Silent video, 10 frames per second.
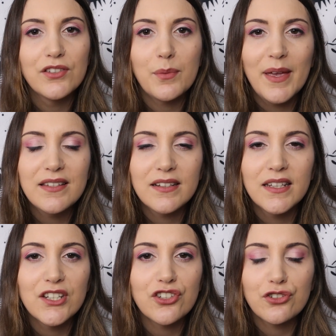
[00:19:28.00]
So
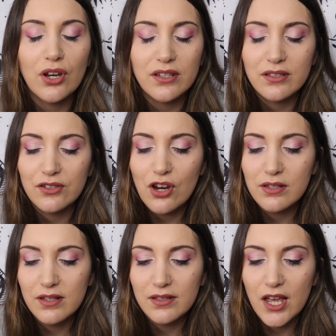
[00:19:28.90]
basically just trust
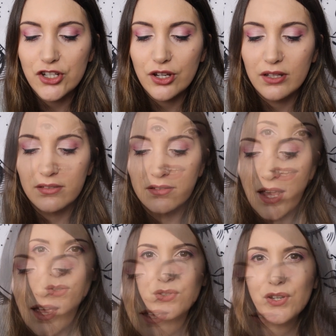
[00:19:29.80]
the surgeon.
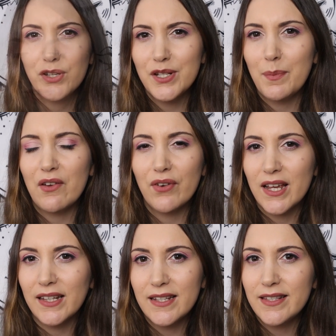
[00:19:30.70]
It's also good to be
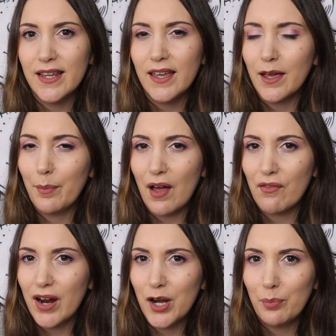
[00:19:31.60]
realistic
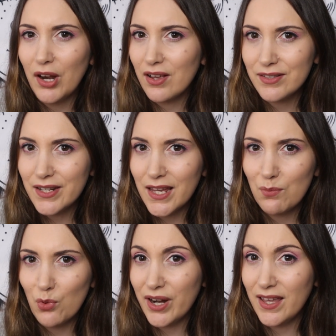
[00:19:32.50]
about rhinoplasty
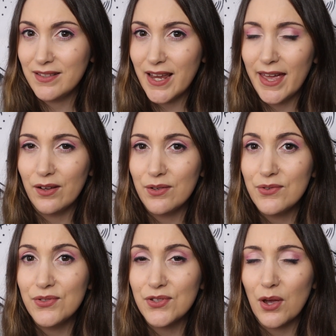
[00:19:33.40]
and what it
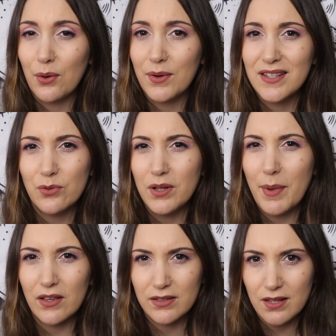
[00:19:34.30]
entails. So it's all
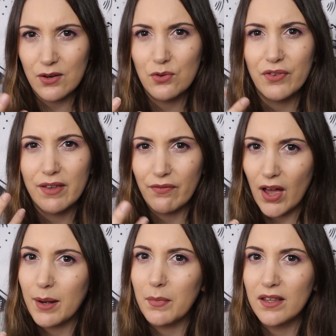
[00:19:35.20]
about subtle
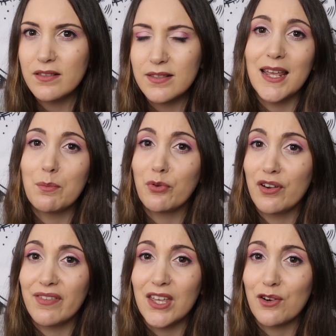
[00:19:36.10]
refinements and
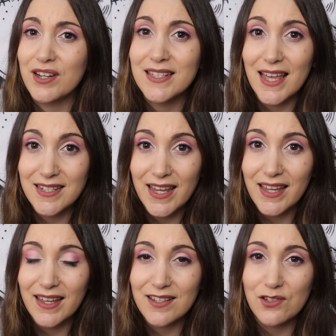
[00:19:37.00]
improving your
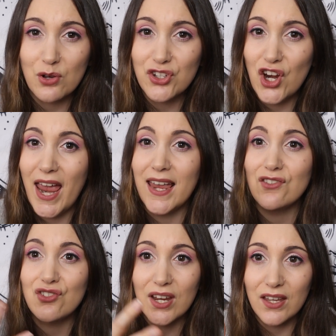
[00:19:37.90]
aesthetic. It's not
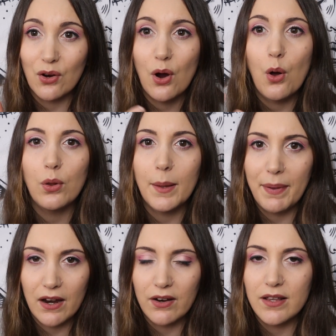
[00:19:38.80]
changing your whole
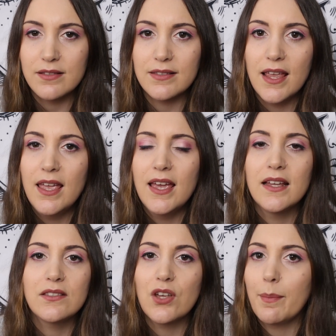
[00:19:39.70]
appearance.
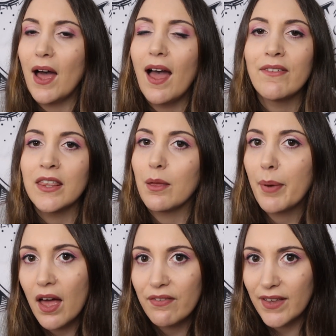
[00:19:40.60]
It's not about having the
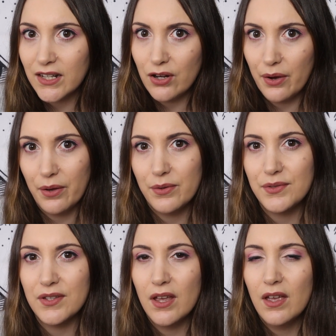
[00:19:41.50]
perfect nose.